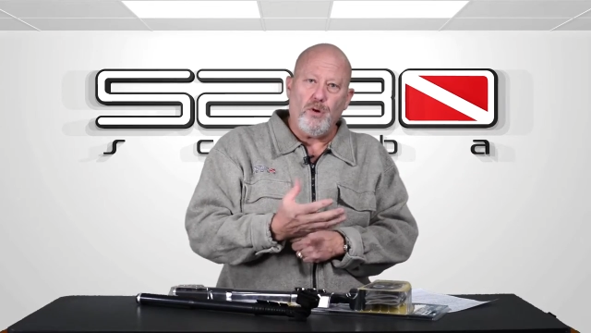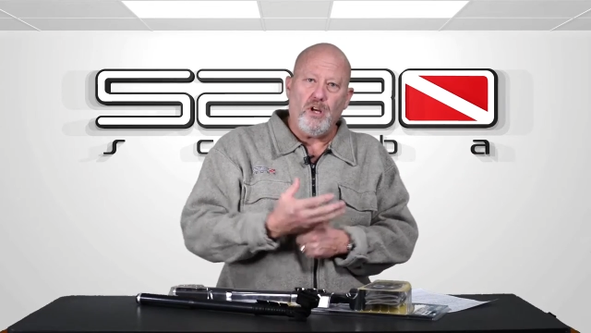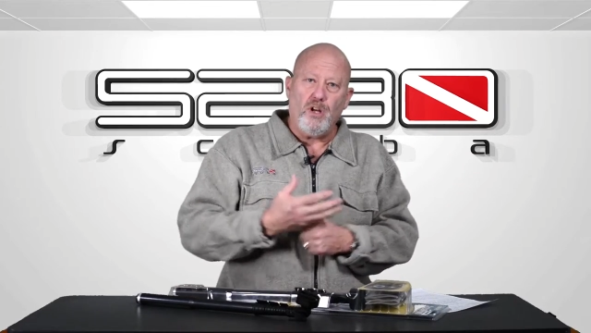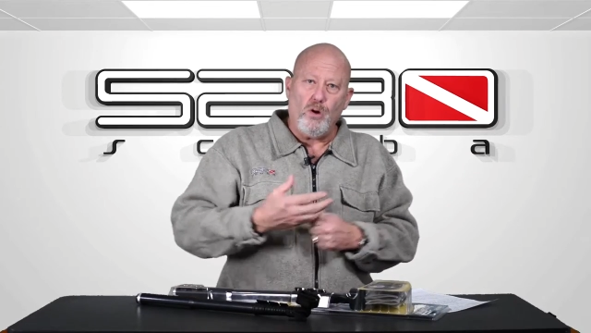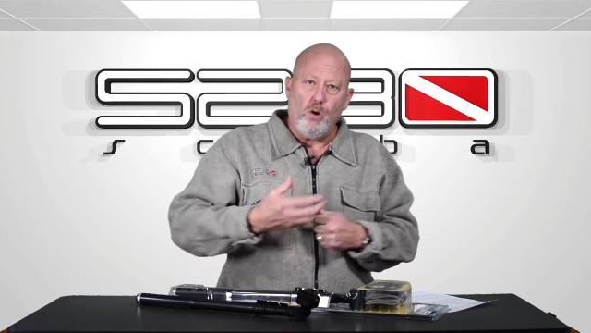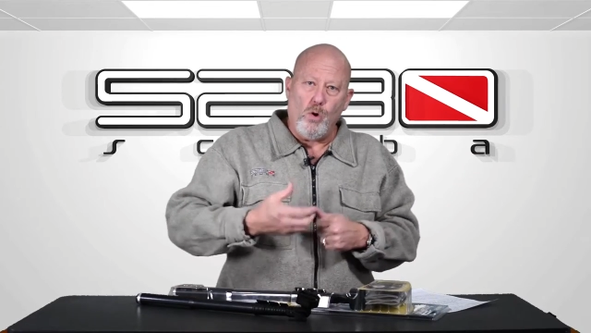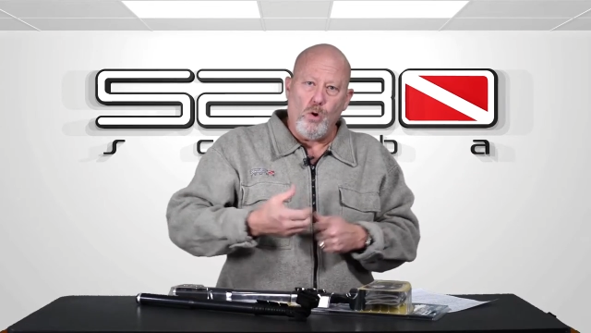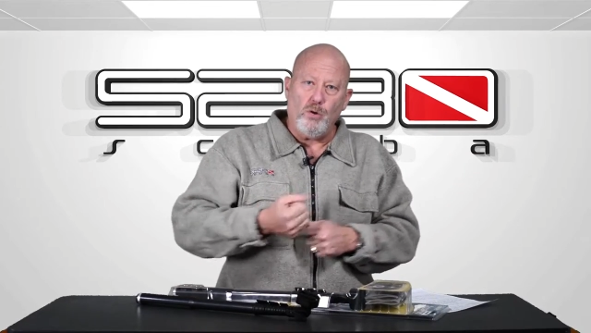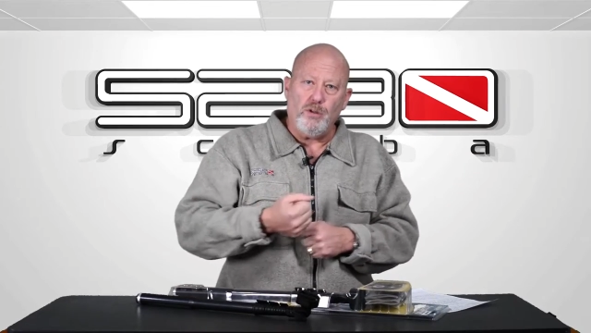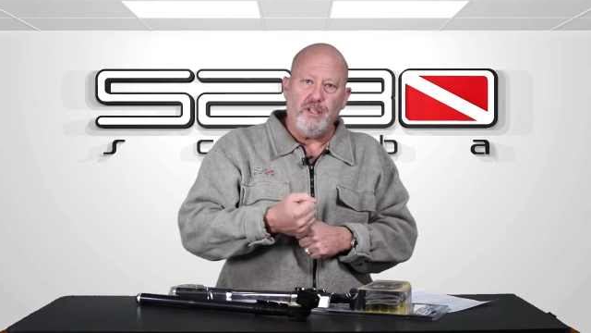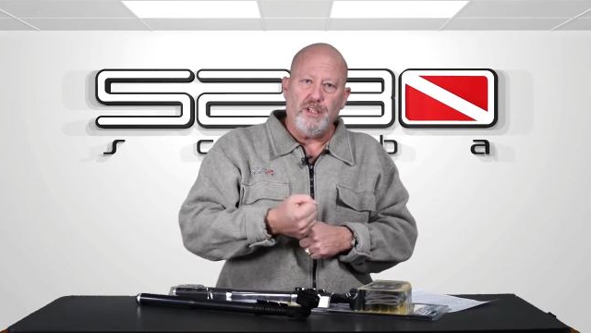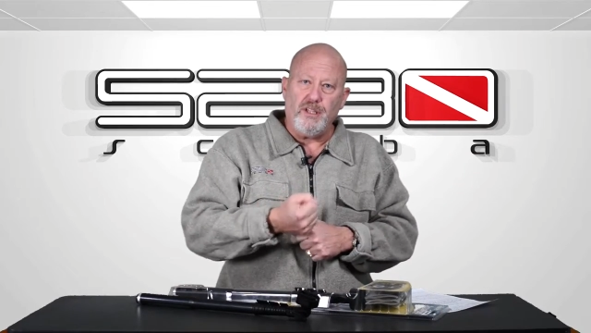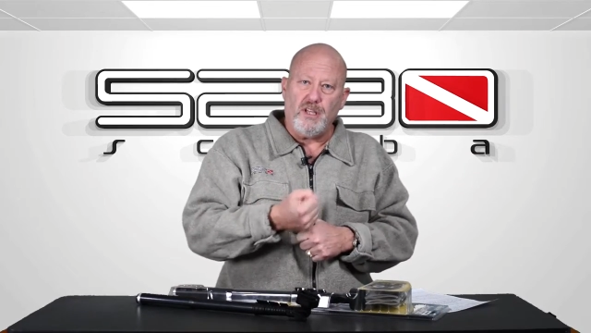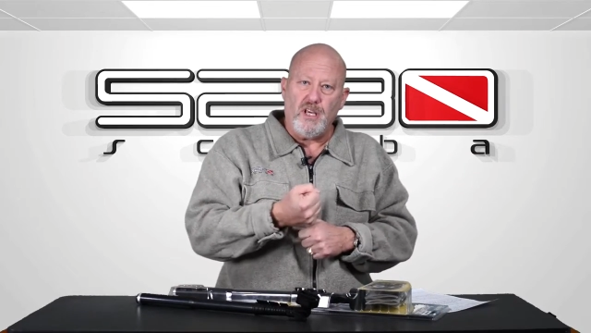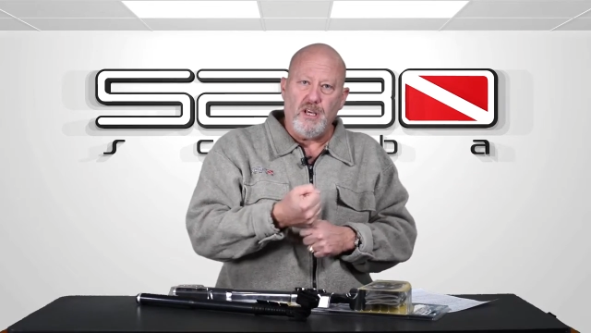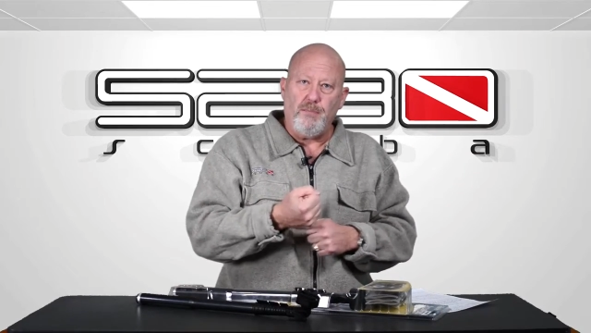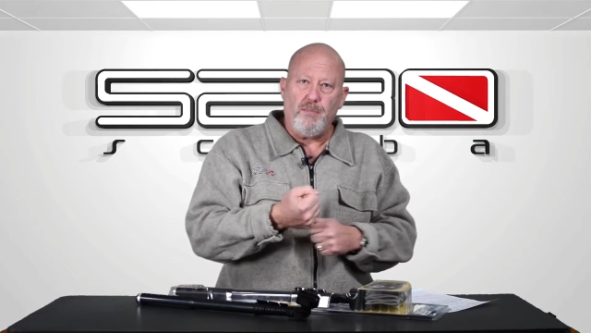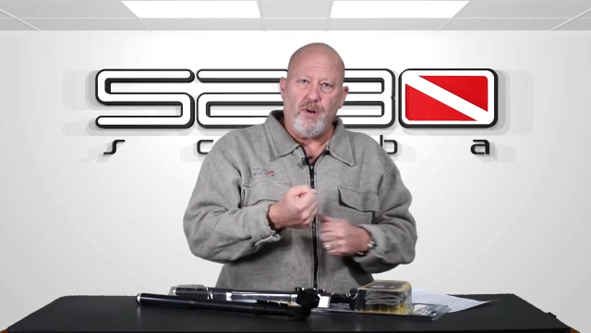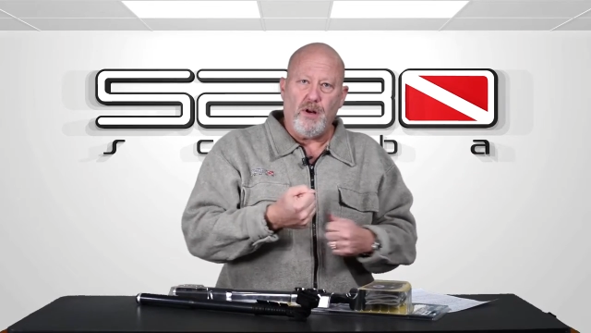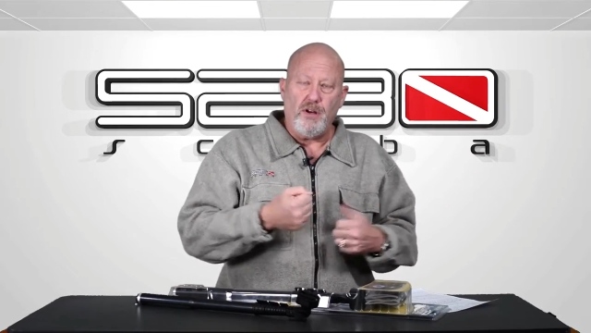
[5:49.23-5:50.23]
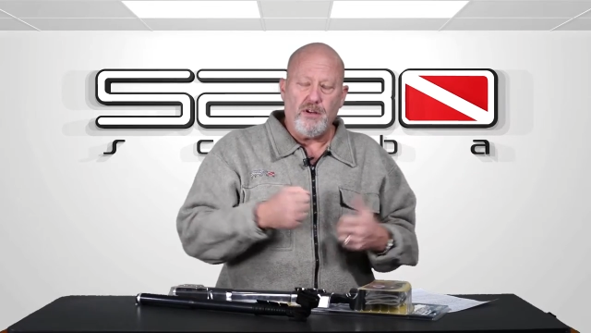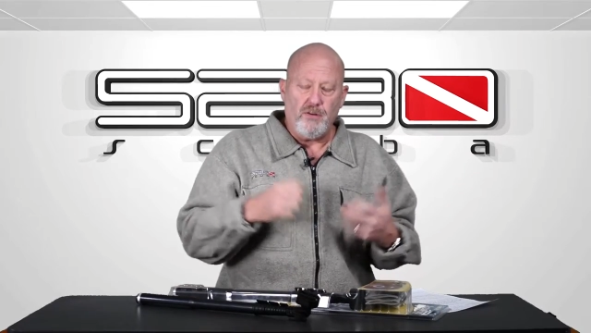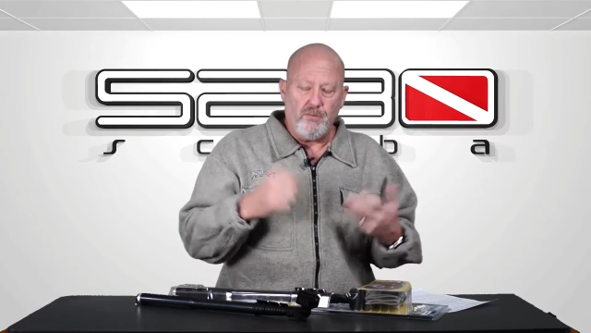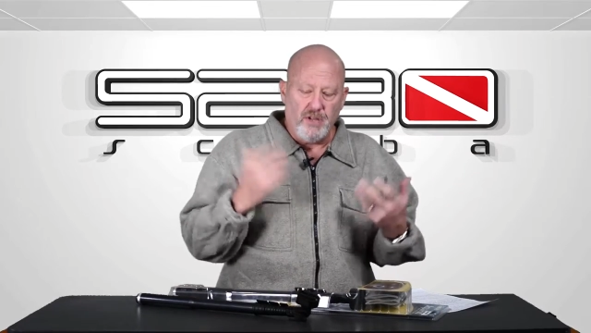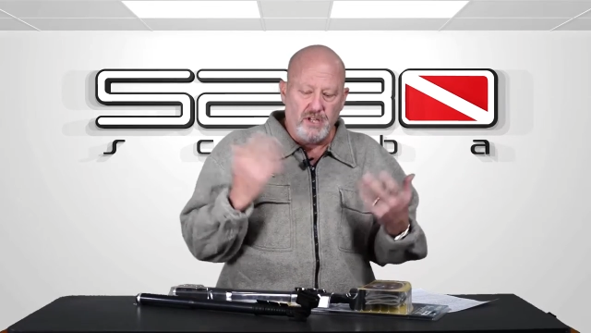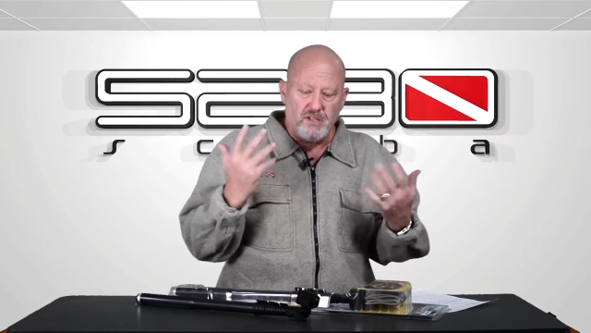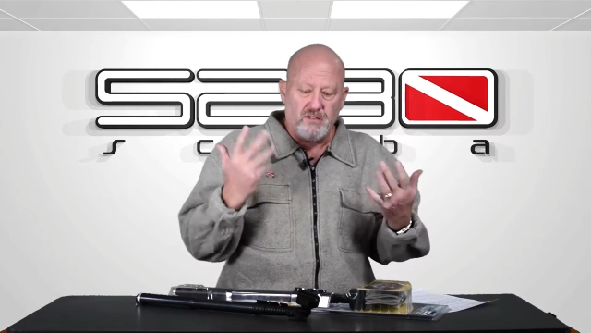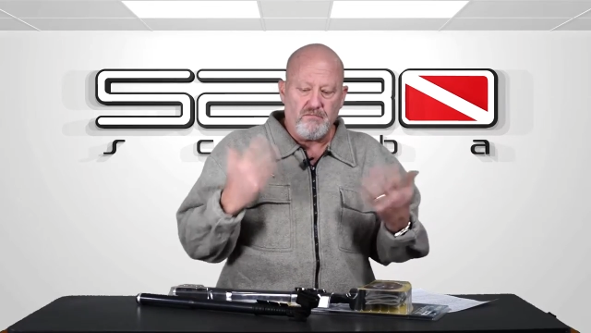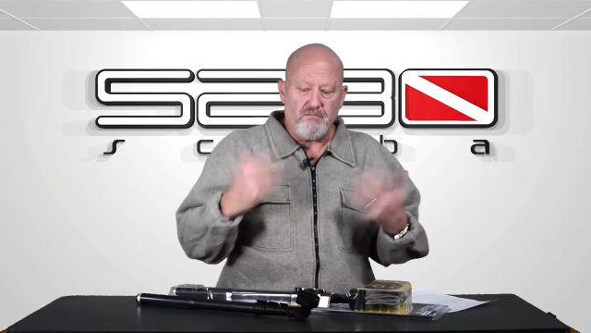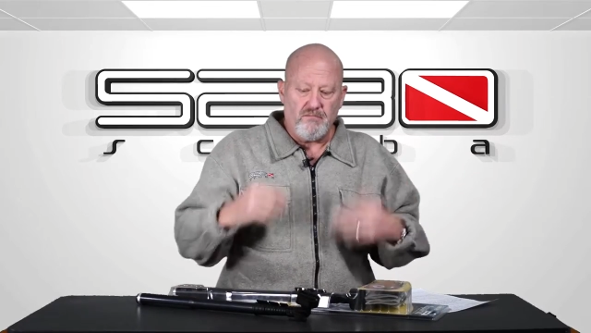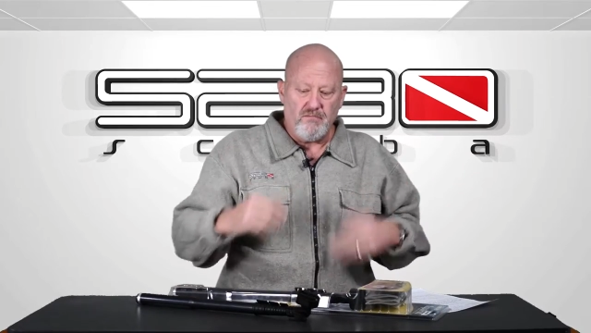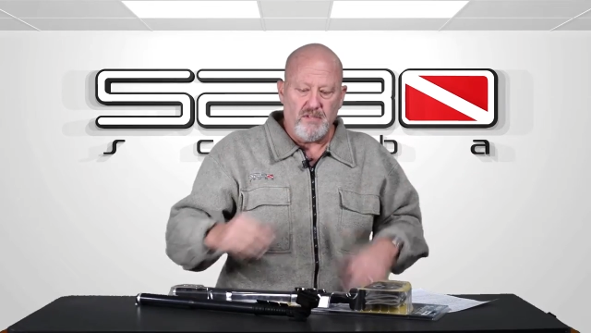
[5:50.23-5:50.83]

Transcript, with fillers: gonna hold it and keep it on your wrist,